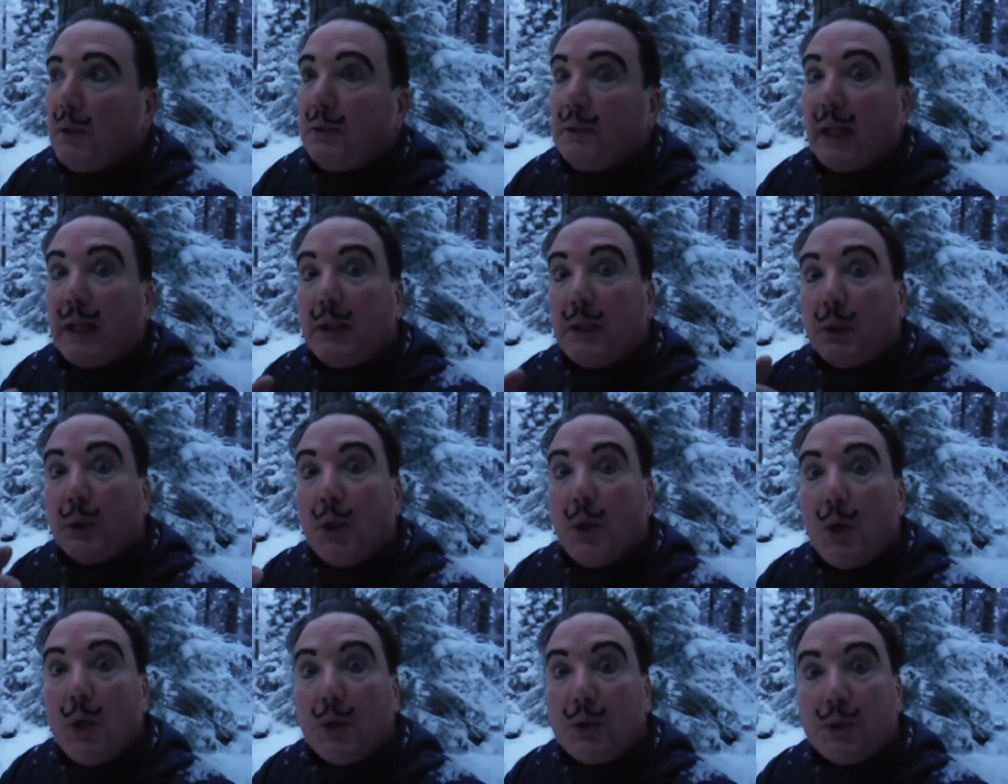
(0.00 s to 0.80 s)

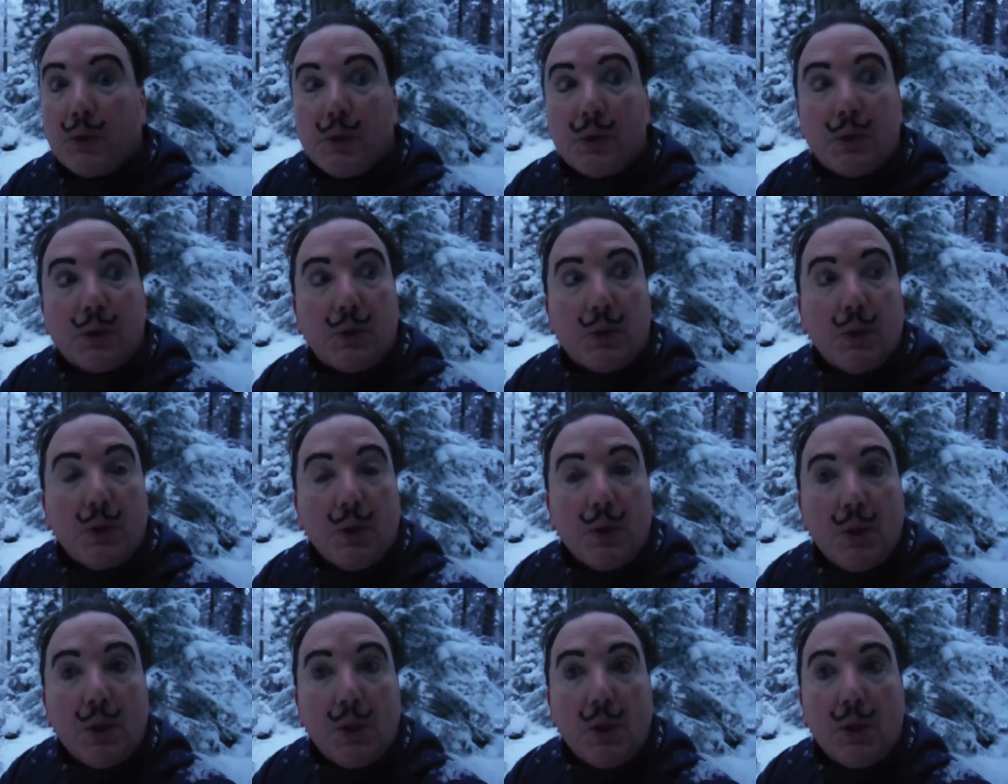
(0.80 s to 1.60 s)
dangerous,
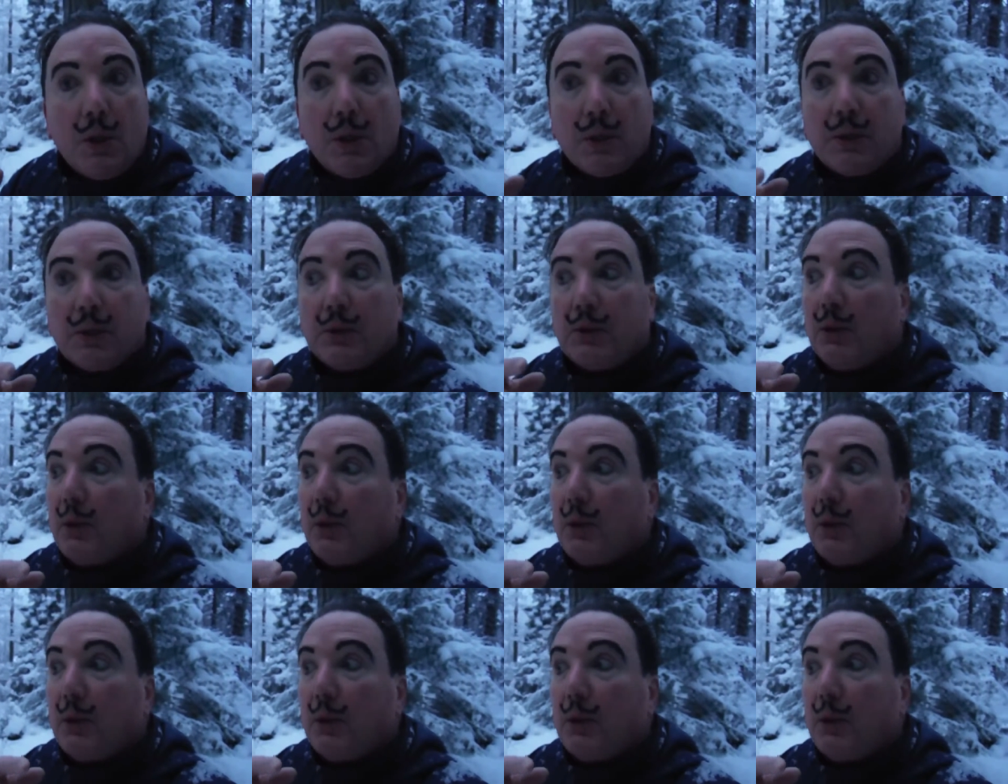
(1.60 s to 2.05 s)
the,